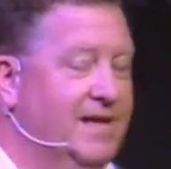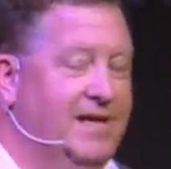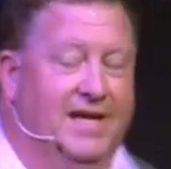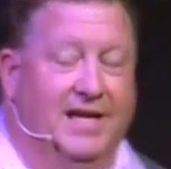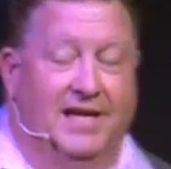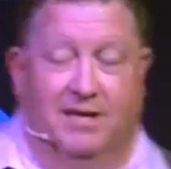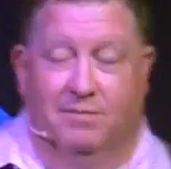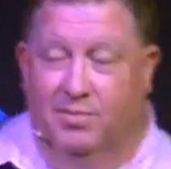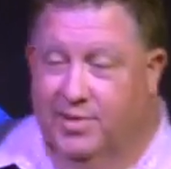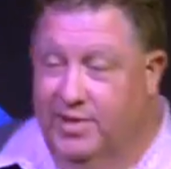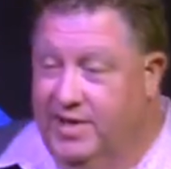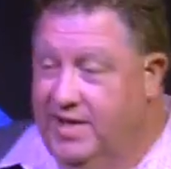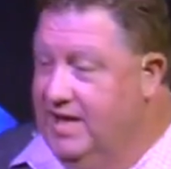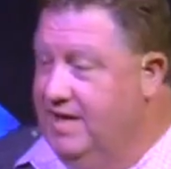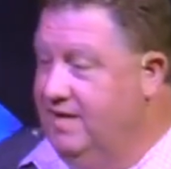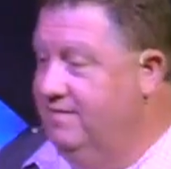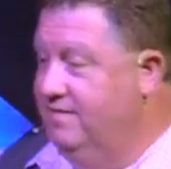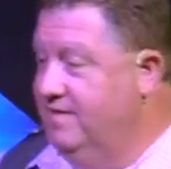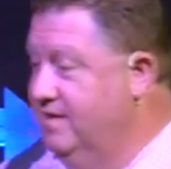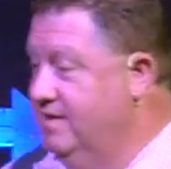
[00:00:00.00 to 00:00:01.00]
Can you
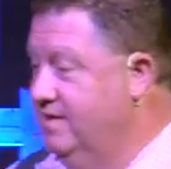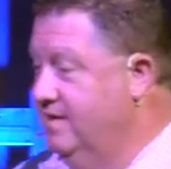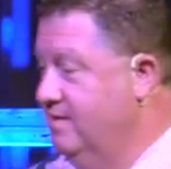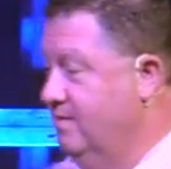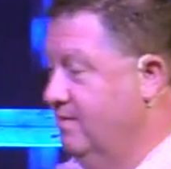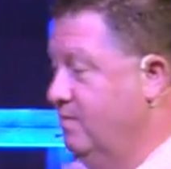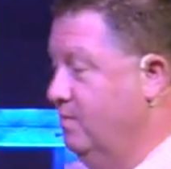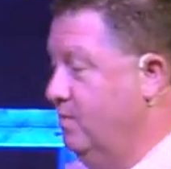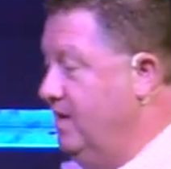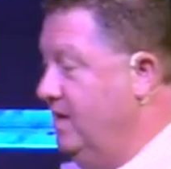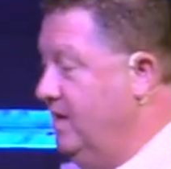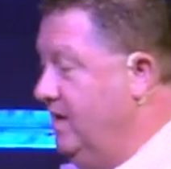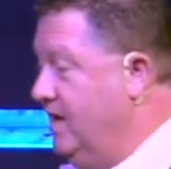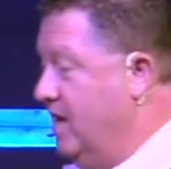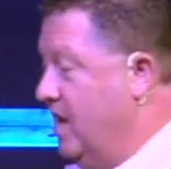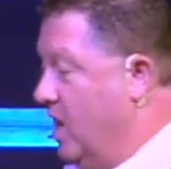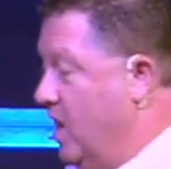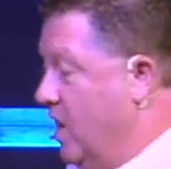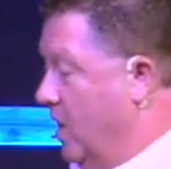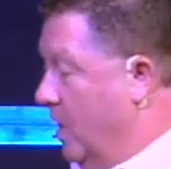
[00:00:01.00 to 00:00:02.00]
believe that we
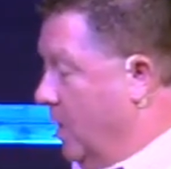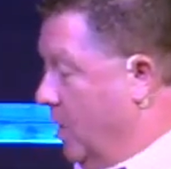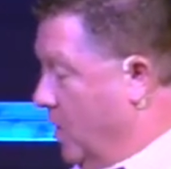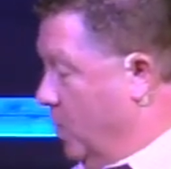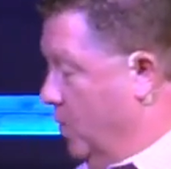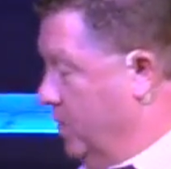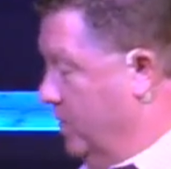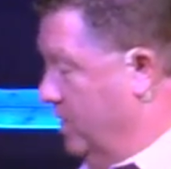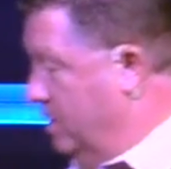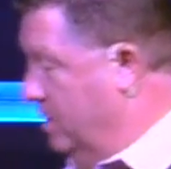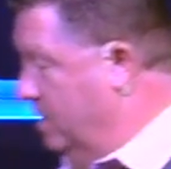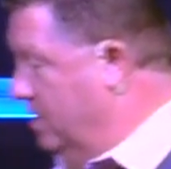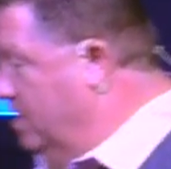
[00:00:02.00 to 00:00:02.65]
own